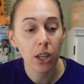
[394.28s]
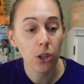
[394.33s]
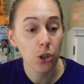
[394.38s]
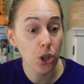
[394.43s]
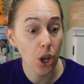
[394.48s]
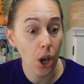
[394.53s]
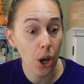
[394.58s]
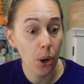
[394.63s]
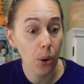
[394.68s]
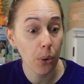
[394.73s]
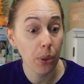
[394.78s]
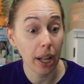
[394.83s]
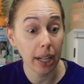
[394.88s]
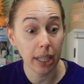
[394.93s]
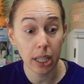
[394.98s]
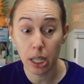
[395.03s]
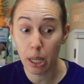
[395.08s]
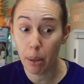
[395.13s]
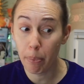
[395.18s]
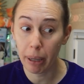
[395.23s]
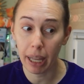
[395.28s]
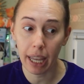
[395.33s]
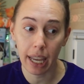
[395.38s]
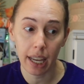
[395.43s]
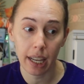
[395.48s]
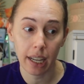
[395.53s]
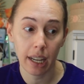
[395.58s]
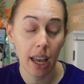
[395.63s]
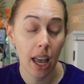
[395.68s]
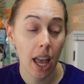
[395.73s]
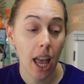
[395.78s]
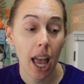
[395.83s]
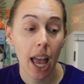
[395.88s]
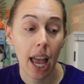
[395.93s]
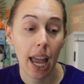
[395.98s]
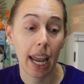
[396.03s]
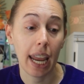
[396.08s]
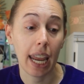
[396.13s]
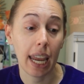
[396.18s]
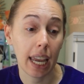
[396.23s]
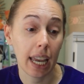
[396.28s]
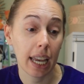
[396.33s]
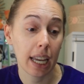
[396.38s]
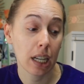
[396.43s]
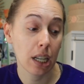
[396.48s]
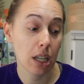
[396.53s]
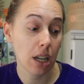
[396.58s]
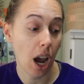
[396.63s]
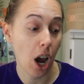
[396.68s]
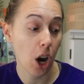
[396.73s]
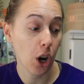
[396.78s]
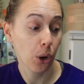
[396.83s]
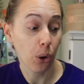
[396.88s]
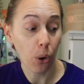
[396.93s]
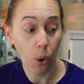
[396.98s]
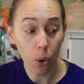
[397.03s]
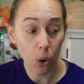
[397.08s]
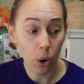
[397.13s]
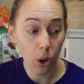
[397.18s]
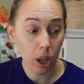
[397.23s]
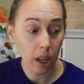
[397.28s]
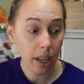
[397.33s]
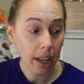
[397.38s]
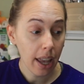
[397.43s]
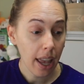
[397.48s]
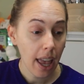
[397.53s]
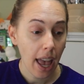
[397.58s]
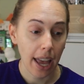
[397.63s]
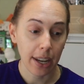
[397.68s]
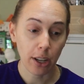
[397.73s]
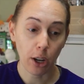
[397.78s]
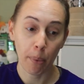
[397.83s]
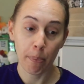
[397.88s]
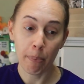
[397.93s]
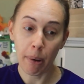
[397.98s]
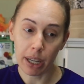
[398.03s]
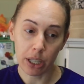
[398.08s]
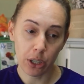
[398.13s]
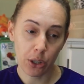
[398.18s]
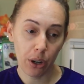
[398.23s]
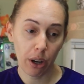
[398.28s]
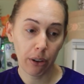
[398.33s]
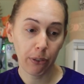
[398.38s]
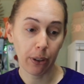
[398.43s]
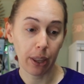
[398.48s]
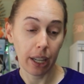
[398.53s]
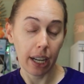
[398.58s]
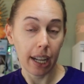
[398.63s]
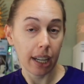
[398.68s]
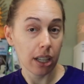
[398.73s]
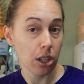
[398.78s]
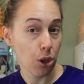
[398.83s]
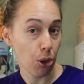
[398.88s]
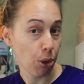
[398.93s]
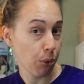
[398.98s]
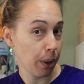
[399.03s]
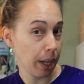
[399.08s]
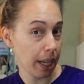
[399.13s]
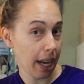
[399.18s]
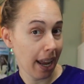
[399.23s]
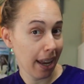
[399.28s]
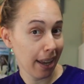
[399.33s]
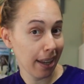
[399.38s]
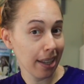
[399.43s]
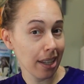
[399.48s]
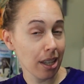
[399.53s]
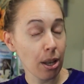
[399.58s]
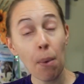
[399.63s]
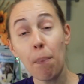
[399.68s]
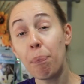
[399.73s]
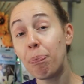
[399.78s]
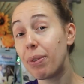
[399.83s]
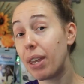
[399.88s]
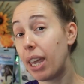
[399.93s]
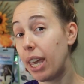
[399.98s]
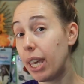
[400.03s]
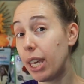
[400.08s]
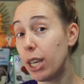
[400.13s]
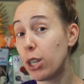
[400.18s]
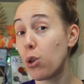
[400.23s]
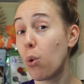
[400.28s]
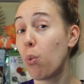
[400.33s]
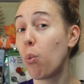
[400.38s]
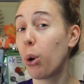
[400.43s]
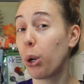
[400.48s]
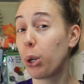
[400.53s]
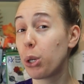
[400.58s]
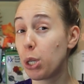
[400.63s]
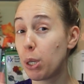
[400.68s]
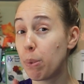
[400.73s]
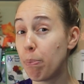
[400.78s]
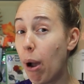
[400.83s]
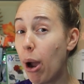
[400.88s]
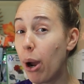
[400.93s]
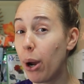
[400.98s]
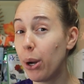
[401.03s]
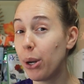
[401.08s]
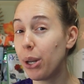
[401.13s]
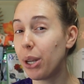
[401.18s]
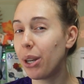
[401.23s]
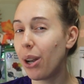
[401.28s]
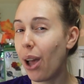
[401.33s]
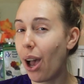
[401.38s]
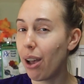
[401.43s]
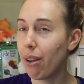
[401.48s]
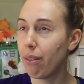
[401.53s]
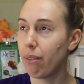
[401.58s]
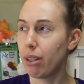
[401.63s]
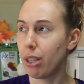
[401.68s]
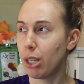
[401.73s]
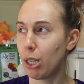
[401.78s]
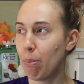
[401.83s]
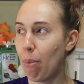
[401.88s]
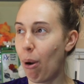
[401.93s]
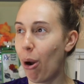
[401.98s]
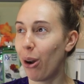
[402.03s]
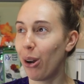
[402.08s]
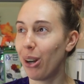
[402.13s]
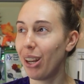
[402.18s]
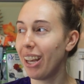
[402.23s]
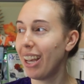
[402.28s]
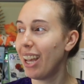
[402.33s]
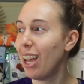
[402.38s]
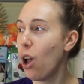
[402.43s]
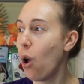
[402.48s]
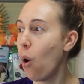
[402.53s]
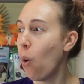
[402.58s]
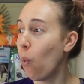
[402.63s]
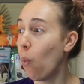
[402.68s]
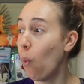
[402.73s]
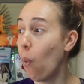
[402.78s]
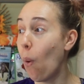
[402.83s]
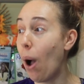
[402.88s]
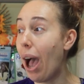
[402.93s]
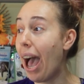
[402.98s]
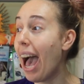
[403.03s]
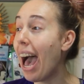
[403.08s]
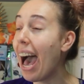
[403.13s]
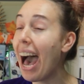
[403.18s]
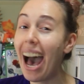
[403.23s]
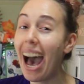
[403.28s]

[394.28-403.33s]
So that's the plan, and our goal and our mantra for the next three days is work smart, not smart. Wow!